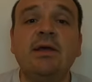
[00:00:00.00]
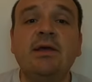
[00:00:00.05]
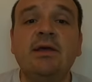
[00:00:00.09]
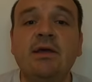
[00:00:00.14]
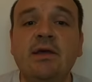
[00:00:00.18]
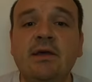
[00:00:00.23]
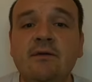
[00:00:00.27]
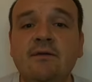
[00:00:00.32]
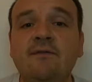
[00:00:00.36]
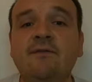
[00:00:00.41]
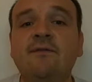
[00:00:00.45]

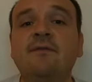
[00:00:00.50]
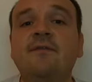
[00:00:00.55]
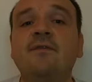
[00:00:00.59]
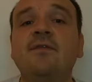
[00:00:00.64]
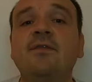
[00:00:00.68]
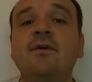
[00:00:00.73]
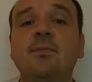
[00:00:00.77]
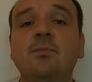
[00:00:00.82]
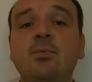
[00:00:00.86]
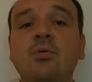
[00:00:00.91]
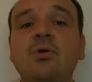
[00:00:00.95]
If
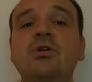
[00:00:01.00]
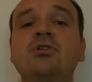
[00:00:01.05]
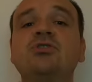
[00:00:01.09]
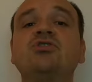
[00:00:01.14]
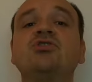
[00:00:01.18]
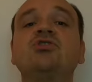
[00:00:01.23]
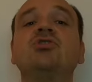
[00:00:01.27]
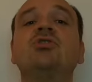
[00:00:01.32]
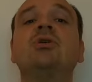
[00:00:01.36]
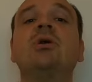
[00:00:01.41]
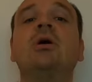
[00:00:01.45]
the
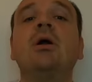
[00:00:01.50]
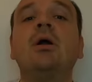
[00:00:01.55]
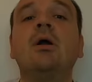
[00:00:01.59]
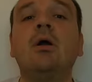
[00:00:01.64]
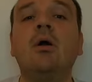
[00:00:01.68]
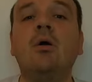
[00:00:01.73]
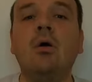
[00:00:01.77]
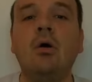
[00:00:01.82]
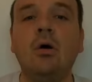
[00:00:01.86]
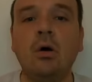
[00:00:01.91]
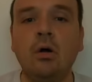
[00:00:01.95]
pressure
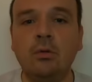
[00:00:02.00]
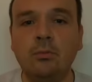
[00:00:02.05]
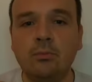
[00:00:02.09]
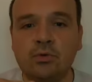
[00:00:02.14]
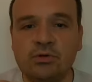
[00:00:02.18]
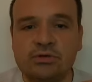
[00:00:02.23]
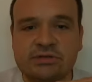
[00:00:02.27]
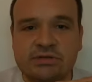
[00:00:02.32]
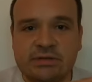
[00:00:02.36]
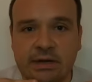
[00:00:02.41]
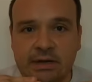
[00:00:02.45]
are almost